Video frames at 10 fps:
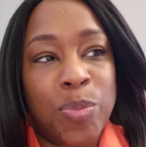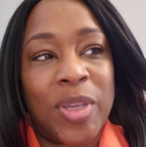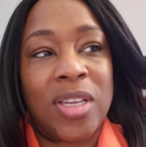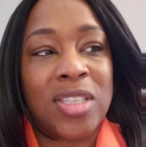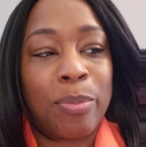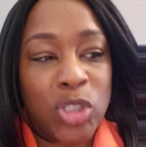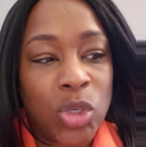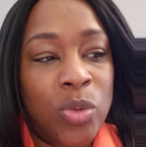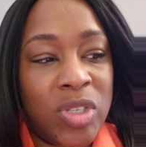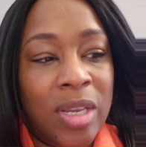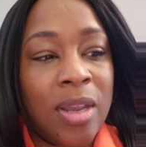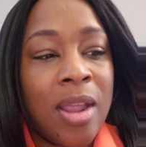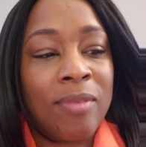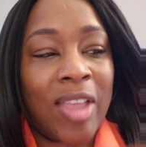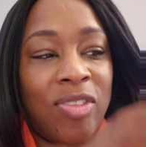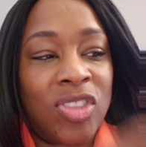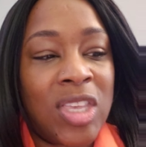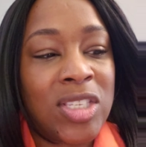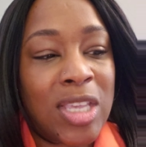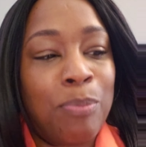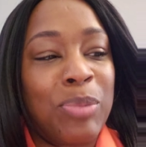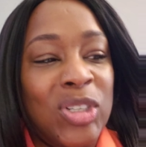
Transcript: because I'm choosing that this in